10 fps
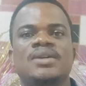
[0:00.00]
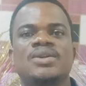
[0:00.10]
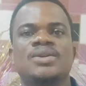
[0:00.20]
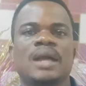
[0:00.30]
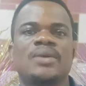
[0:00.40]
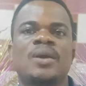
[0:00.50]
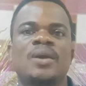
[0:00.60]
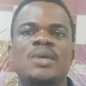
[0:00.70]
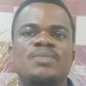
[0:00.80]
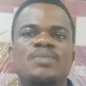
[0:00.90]
you can
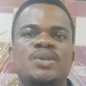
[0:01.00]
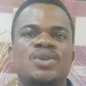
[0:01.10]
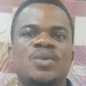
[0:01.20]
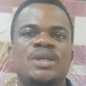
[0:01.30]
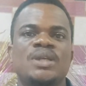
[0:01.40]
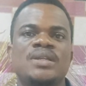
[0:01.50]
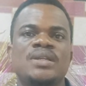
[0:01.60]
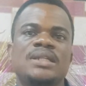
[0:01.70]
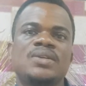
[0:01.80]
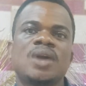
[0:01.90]
always post your question in the